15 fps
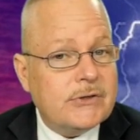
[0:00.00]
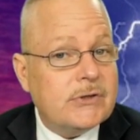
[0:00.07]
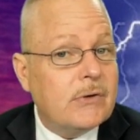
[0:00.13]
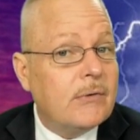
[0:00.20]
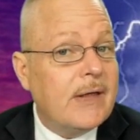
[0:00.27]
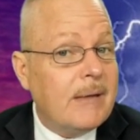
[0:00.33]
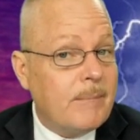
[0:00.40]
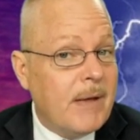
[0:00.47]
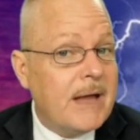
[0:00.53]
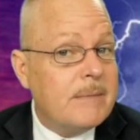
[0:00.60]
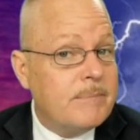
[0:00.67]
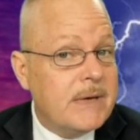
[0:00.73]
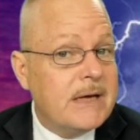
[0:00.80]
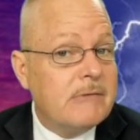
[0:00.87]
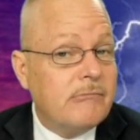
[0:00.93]
So that
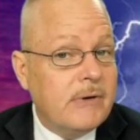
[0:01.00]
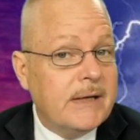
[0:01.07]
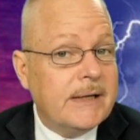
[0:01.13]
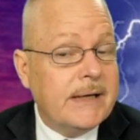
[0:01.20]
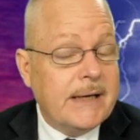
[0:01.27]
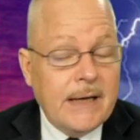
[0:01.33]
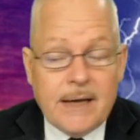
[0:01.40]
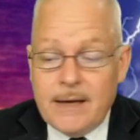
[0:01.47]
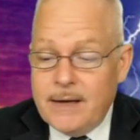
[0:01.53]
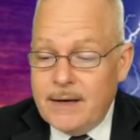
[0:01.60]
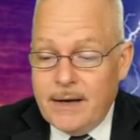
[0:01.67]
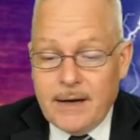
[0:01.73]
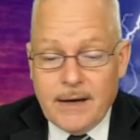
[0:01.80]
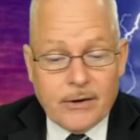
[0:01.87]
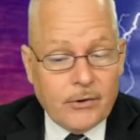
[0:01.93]
might be really
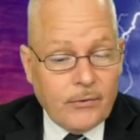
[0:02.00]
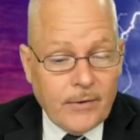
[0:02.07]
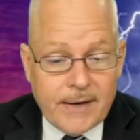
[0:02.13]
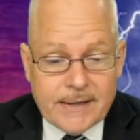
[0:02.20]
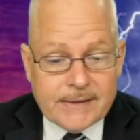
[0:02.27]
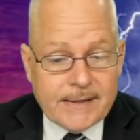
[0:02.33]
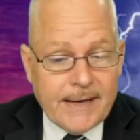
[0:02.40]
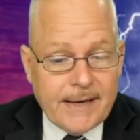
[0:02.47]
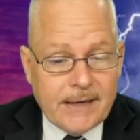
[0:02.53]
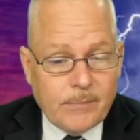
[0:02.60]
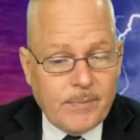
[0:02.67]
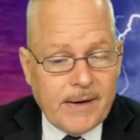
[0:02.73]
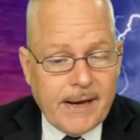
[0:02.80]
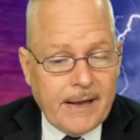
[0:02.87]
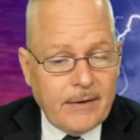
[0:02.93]
a great day to
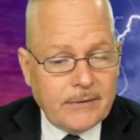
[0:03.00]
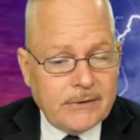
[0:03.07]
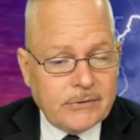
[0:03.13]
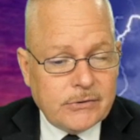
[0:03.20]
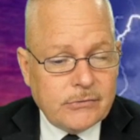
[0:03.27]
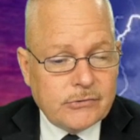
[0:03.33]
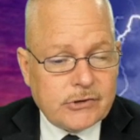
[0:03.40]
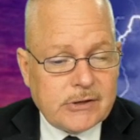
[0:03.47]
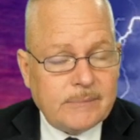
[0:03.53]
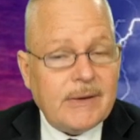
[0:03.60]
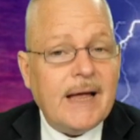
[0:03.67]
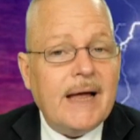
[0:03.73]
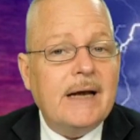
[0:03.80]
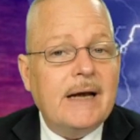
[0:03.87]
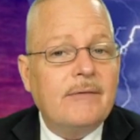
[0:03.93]
be out and do some
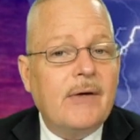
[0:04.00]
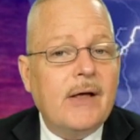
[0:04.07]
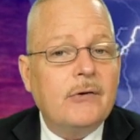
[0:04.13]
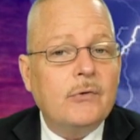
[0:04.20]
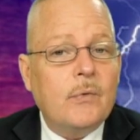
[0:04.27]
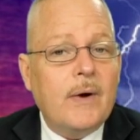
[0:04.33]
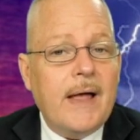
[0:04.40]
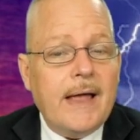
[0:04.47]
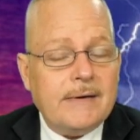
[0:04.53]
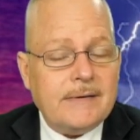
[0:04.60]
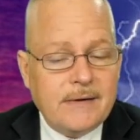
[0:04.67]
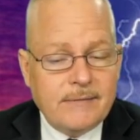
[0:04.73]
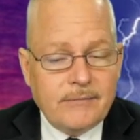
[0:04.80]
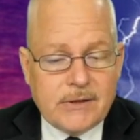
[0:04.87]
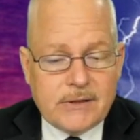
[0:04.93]
kind of outdoor
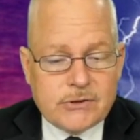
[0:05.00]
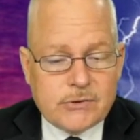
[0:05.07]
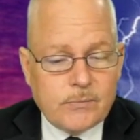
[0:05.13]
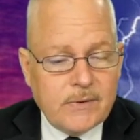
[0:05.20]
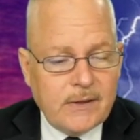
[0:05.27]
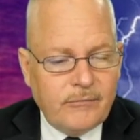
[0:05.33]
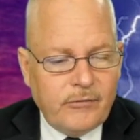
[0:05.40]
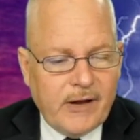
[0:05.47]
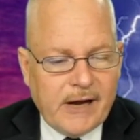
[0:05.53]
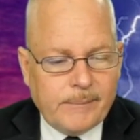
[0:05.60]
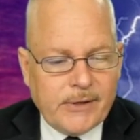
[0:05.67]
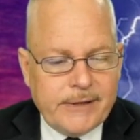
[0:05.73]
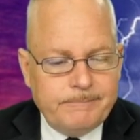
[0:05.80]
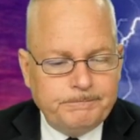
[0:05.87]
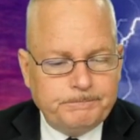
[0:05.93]
activities with the
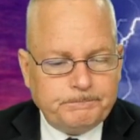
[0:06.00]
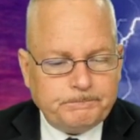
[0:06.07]
family.